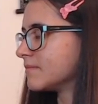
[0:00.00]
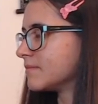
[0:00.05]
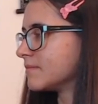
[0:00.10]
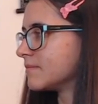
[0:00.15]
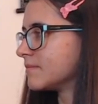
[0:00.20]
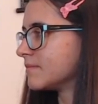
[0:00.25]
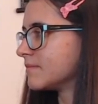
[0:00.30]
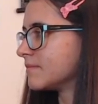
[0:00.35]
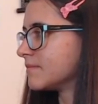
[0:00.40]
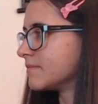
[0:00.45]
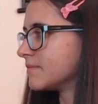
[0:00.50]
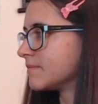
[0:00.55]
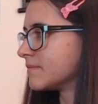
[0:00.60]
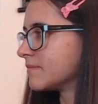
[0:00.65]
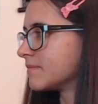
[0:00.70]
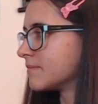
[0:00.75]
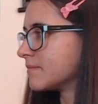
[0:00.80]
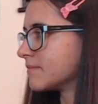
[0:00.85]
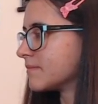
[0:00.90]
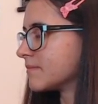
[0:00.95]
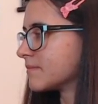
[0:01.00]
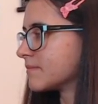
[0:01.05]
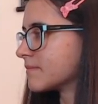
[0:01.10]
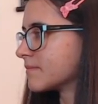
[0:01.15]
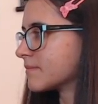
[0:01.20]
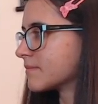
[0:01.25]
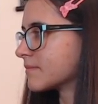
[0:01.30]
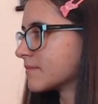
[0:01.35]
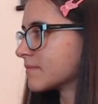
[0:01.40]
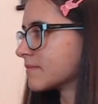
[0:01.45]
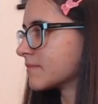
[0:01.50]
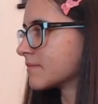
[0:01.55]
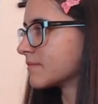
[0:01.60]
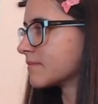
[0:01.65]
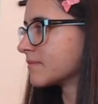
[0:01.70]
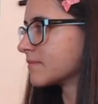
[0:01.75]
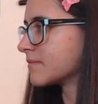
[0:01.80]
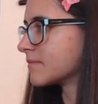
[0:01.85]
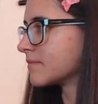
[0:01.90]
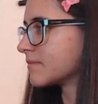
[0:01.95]

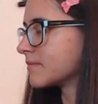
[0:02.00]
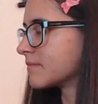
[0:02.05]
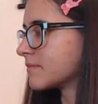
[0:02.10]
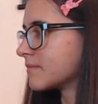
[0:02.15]
(silent)